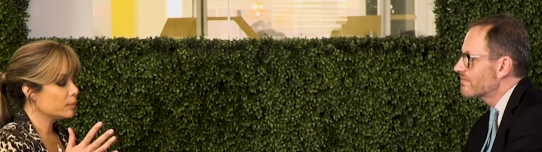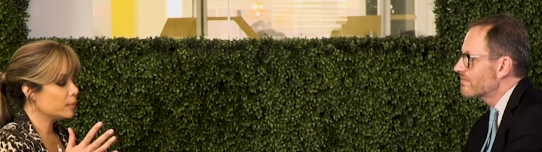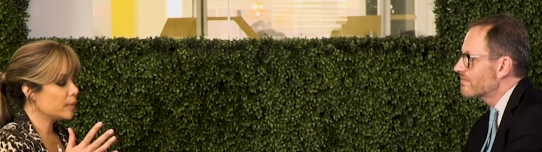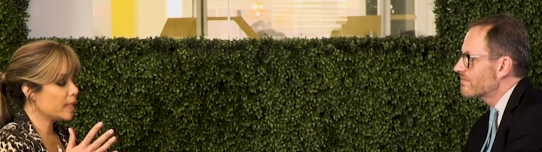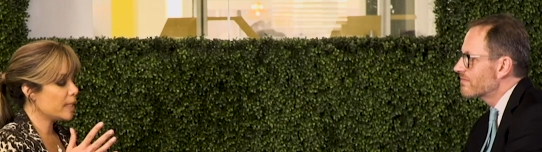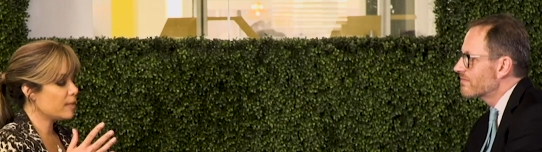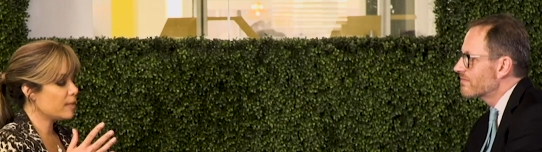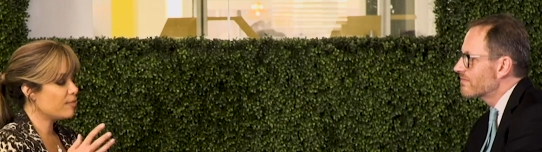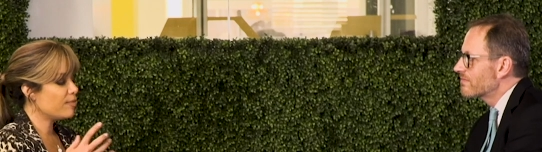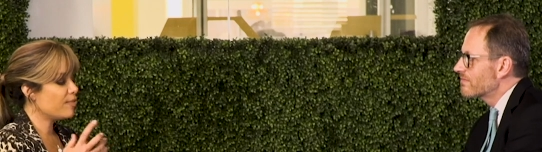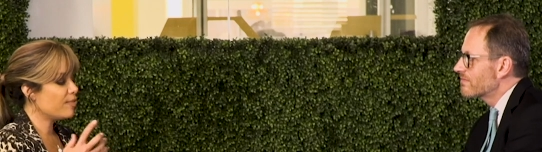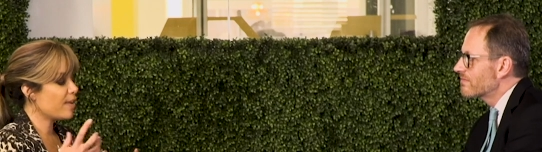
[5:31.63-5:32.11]

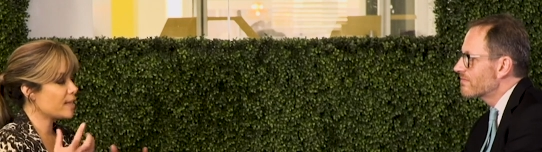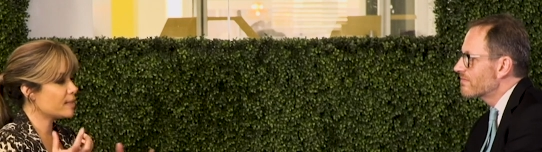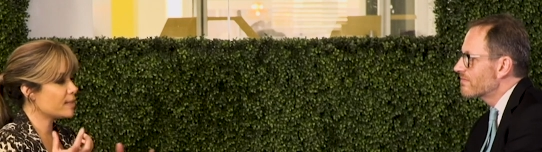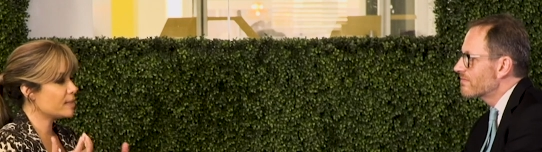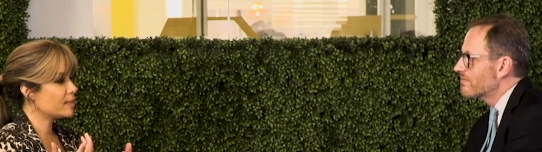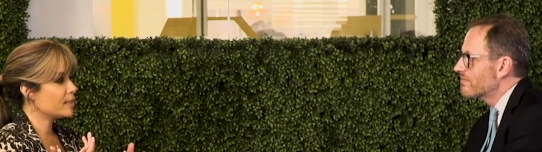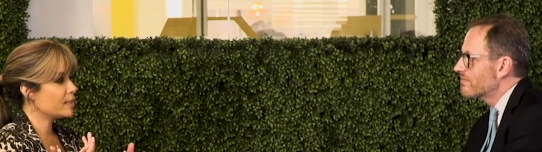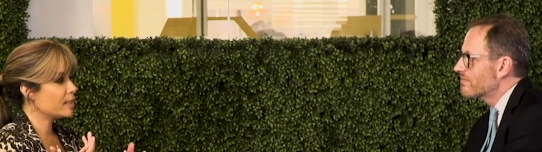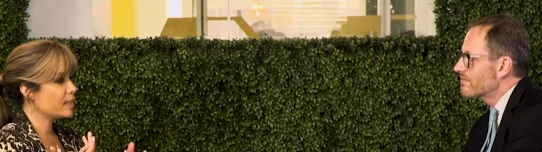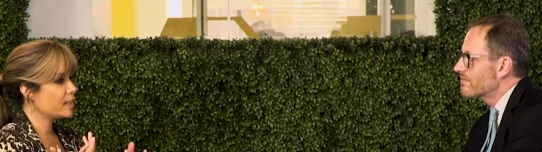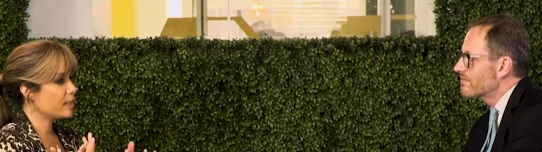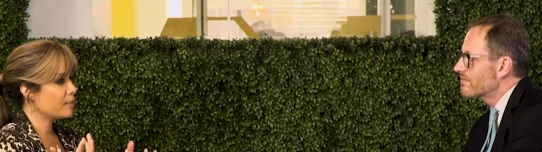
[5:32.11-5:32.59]

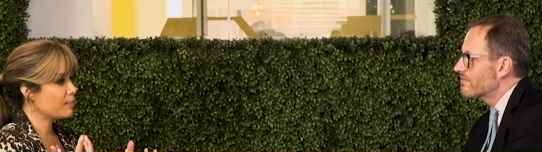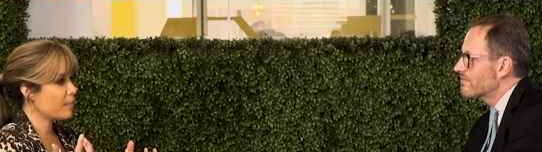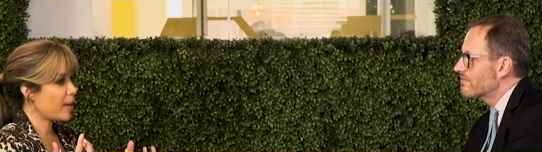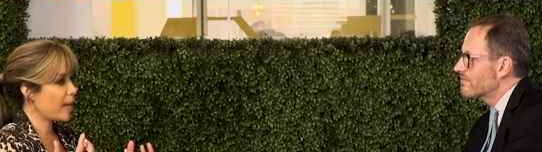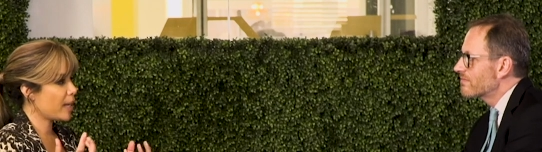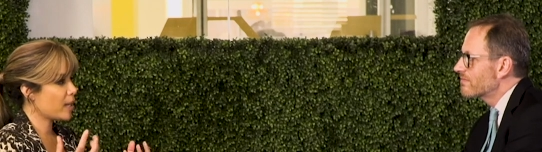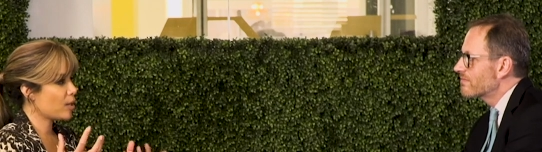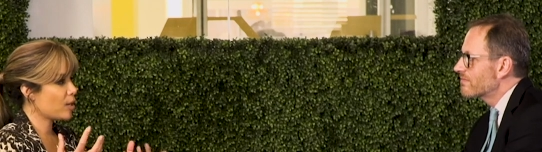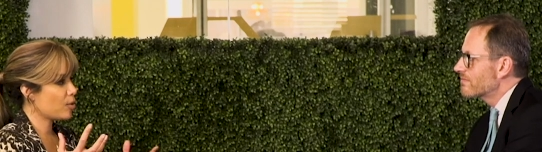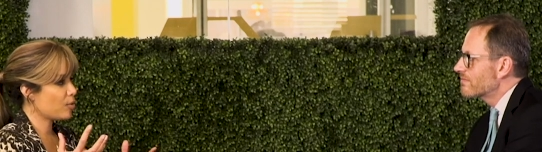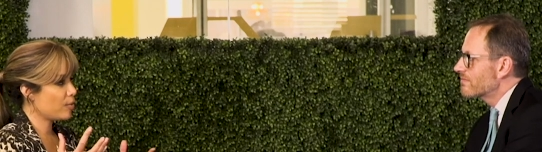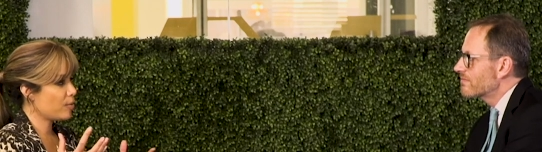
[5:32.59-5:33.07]
Speaker 1: invested in my
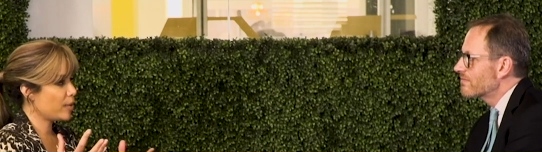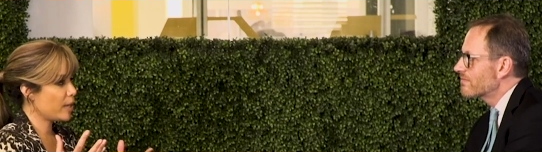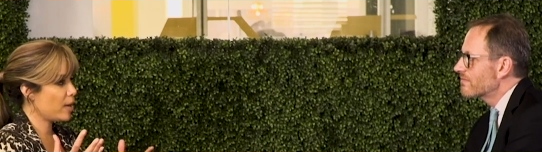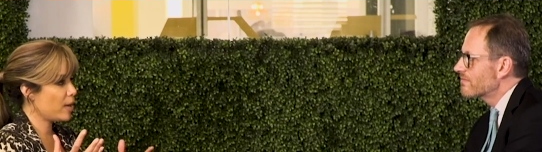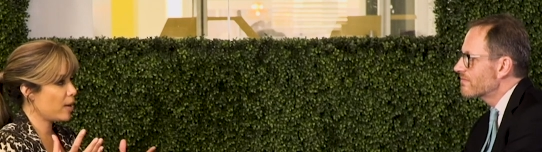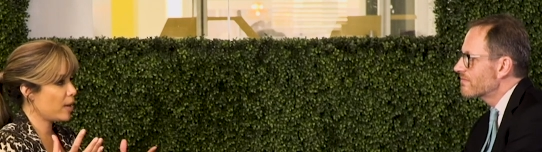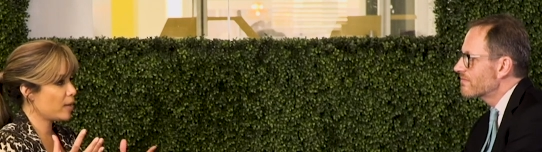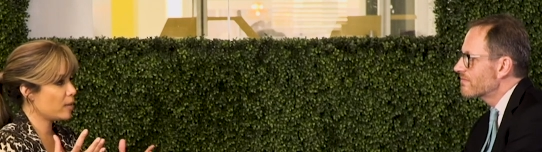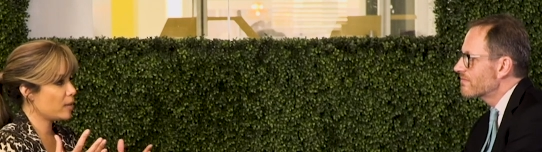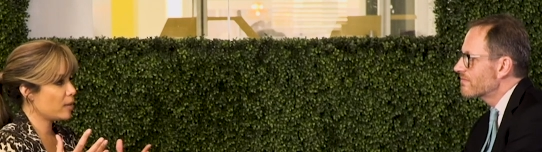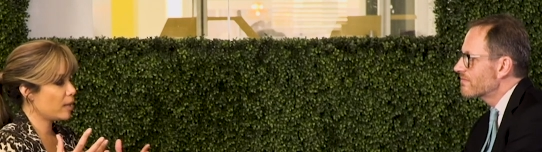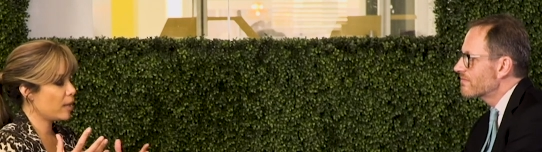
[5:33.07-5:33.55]
career
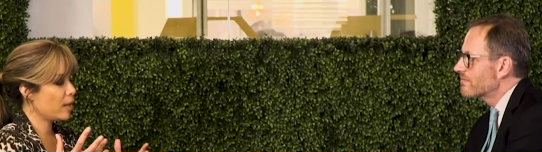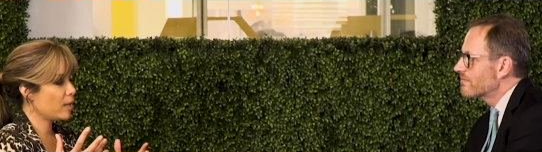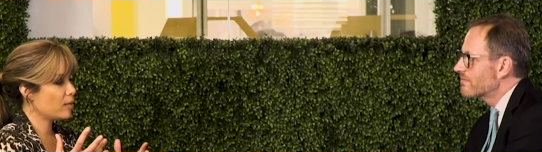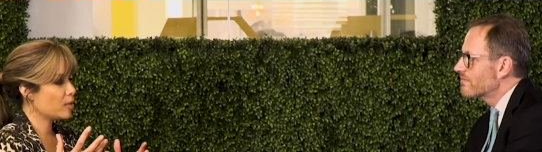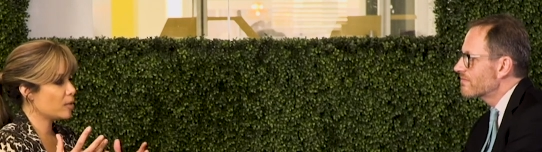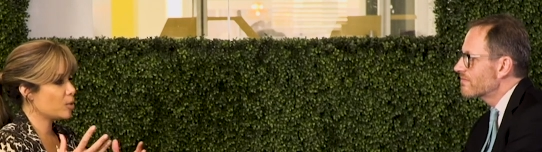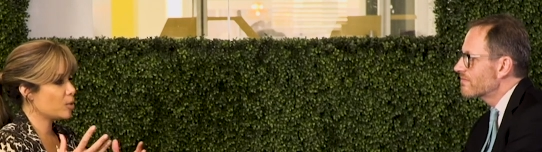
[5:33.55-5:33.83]
at, at the